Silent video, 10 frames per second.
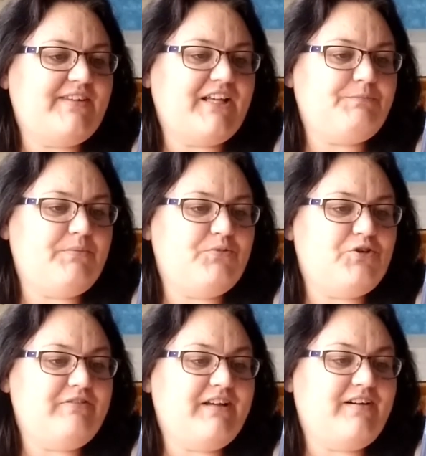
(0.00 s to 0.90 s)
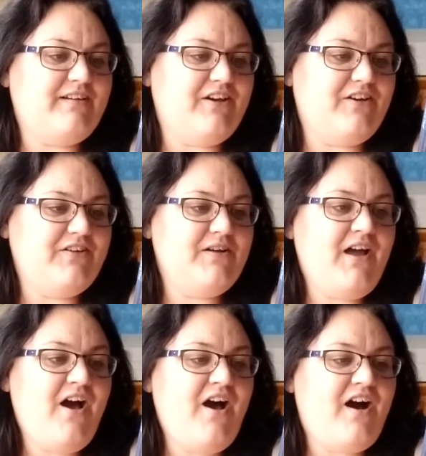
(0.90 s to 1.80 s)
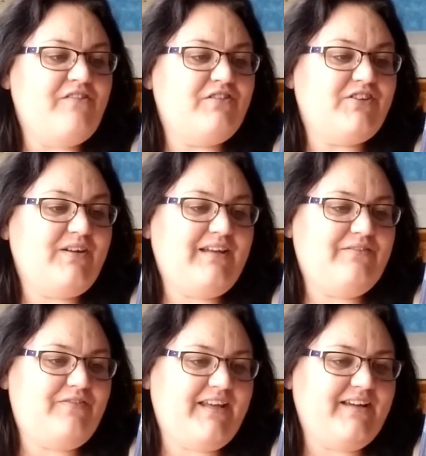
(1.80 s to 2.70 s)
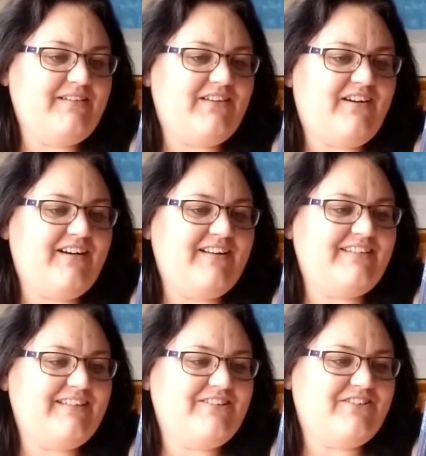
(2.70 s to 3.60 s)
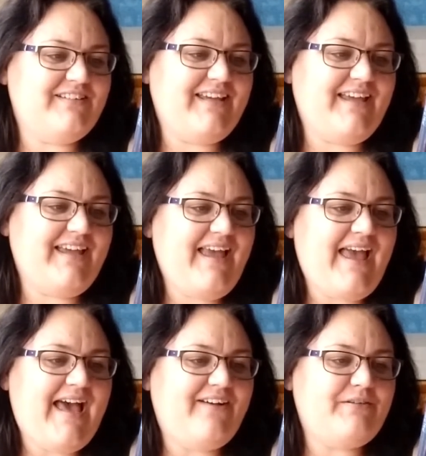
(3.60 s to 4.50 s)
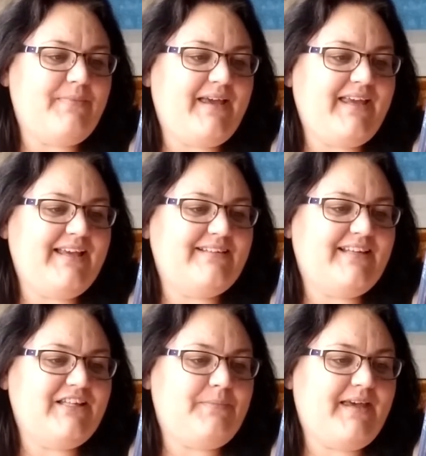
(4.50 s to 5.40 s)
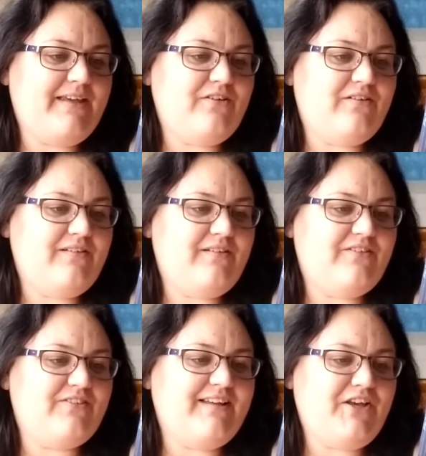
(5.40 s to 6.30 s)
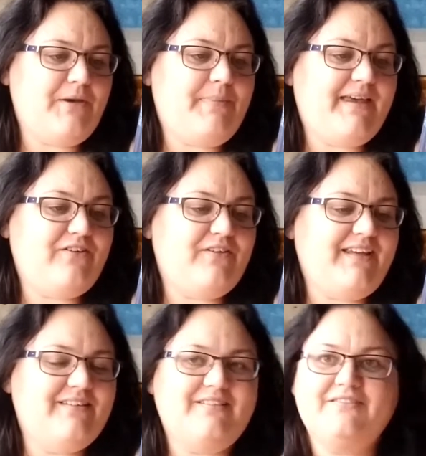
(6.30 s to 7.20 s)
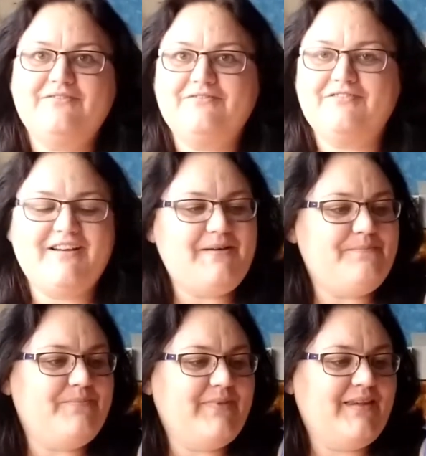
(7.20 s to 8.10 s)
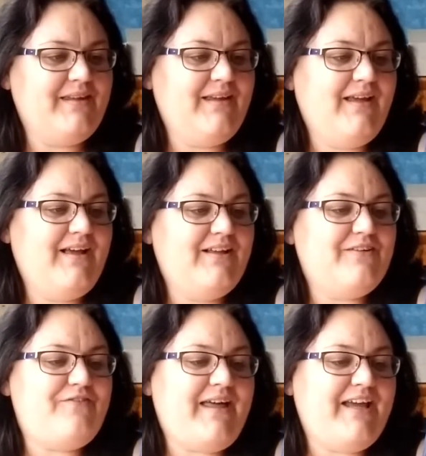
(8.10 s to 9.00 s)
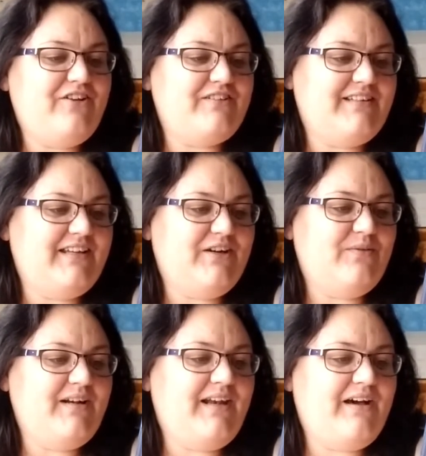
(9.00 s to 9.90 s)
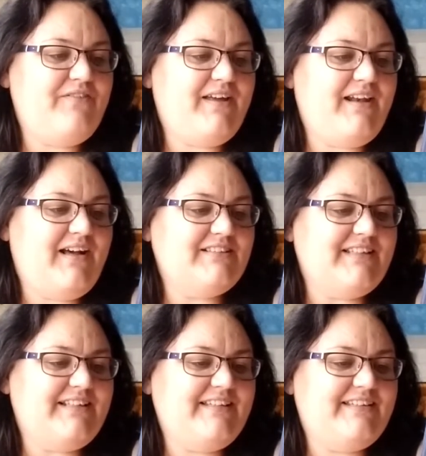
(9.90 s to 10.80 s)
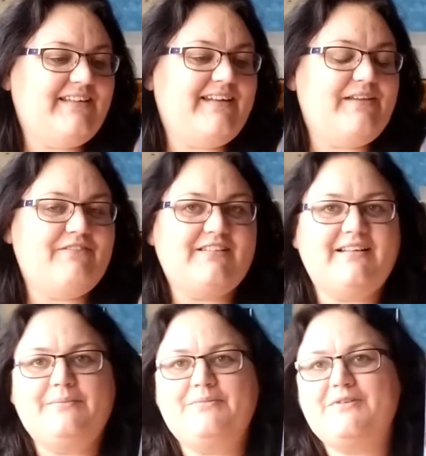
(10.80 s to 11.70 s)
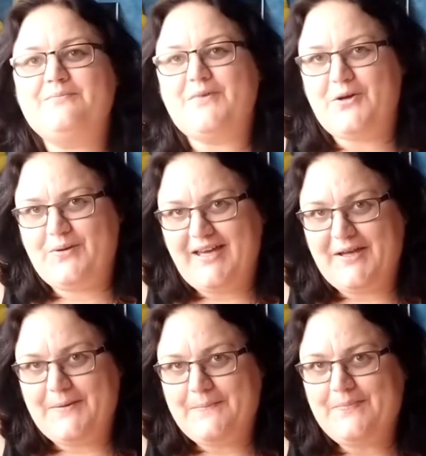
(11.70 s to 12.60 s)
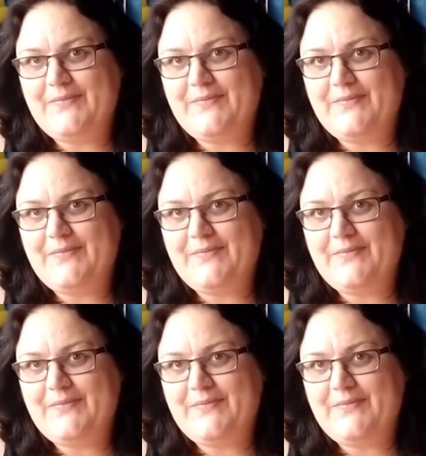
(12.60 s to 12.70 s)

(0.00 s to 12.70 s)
sex bomb Tori can't hurt. After it's only a fling, the hard decision they have to make is his bed, so it's her bed or his, right? The flat in Notting Hill, love and lust in a city that never sleeps. Okay.